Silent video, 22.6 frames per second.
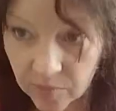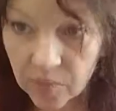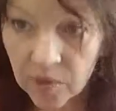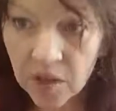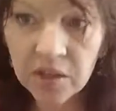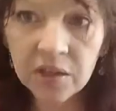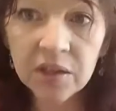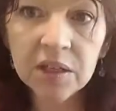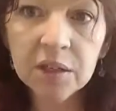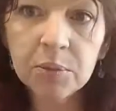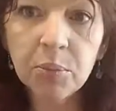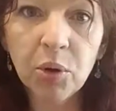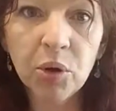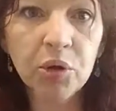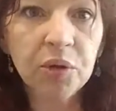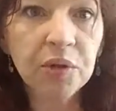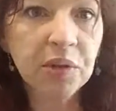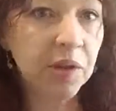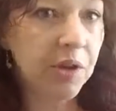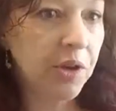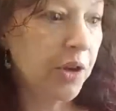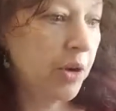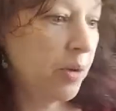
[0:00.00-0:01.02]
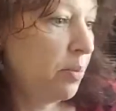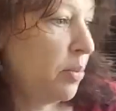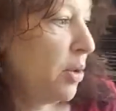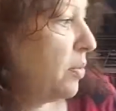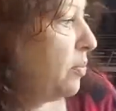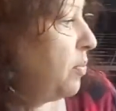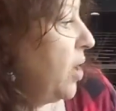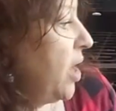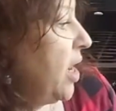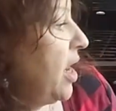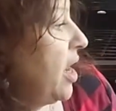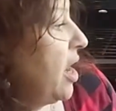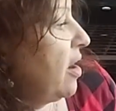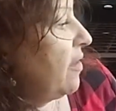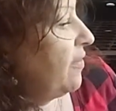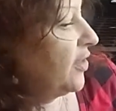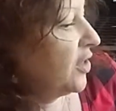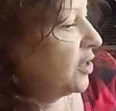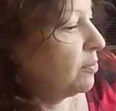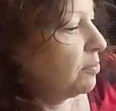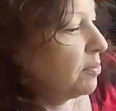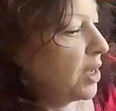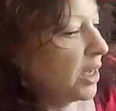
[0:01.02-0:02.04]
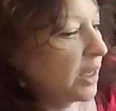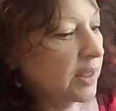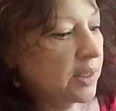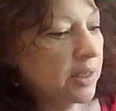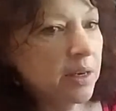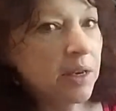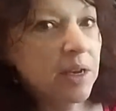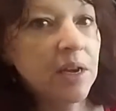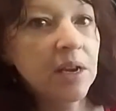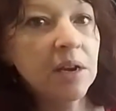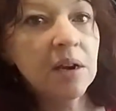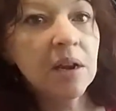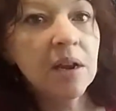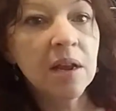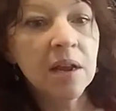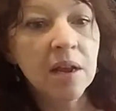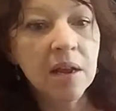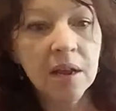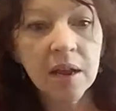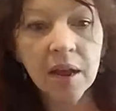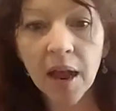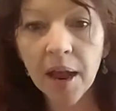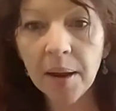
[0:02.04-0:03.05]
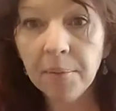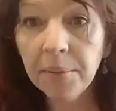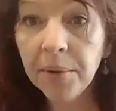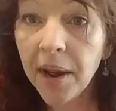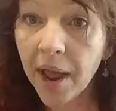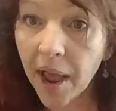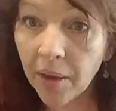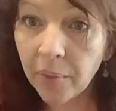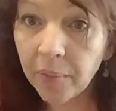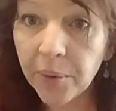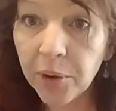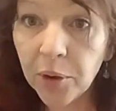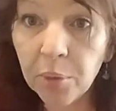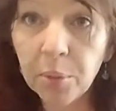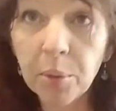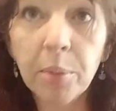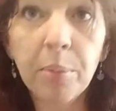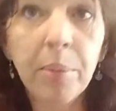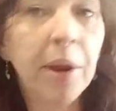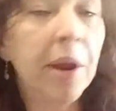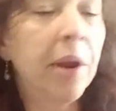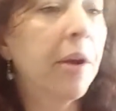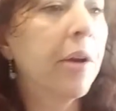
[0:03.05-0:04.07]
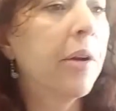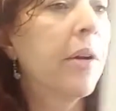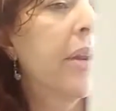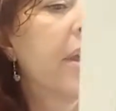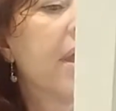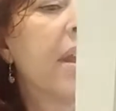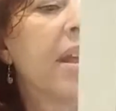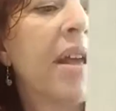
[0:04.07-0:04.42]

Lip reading: And this bowl isn't going to be big enough to mix it in. I'm not real prepared.